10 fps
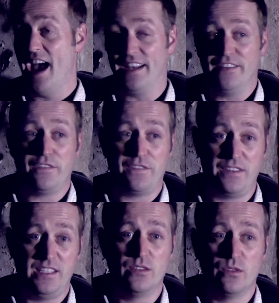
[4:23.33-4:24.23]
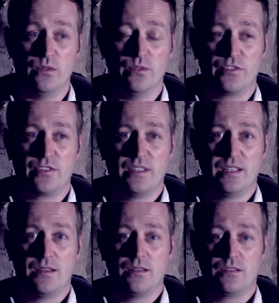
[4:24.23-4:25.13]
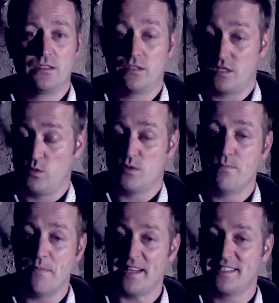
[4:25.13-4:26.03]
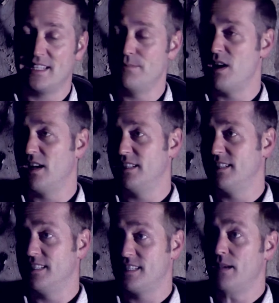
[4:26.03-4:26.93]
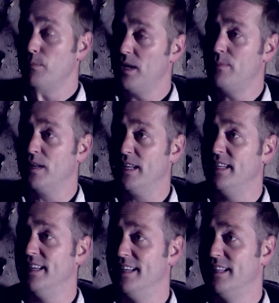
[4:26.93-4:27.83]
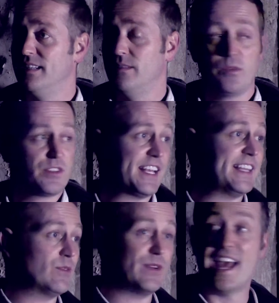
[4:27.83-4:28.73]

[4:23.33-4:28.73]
And it feels, because there was mentally minded, insane people in here, mm. I'm not saying they were